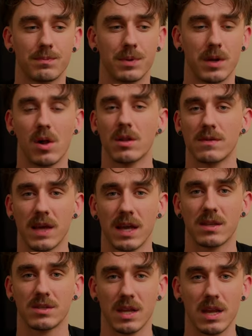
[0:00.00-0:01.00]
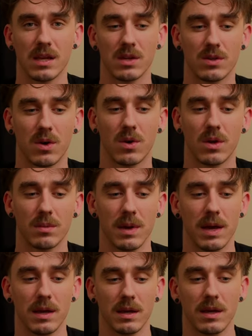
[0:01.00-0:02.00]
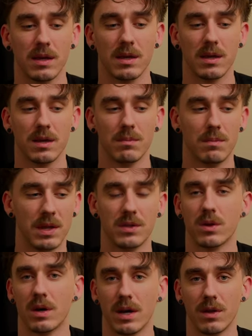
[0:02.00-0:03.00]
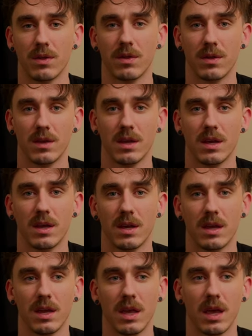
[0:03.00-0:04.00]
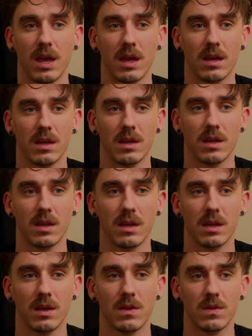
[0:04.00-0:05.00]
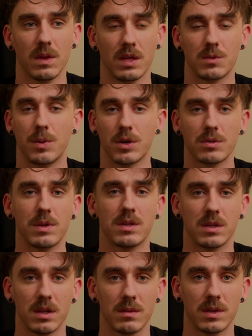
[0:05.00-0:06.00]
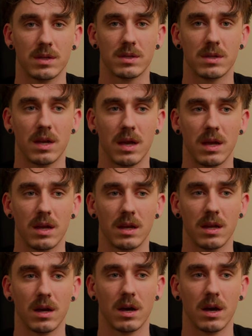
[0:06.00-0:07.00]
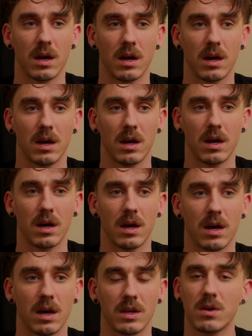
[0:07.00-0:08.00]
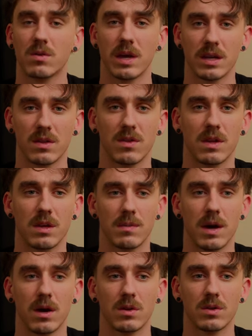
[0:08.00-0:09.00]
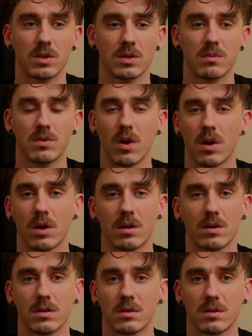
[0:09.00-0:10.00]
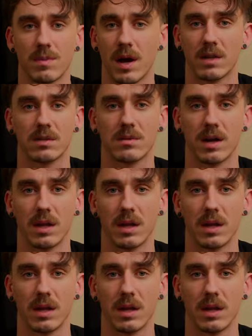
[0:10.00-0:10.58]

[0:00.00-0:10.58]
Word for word: but all of that has taken a toll on my mental health and has pushed me to limits that uh, I don't like to think about, just some dark spots in my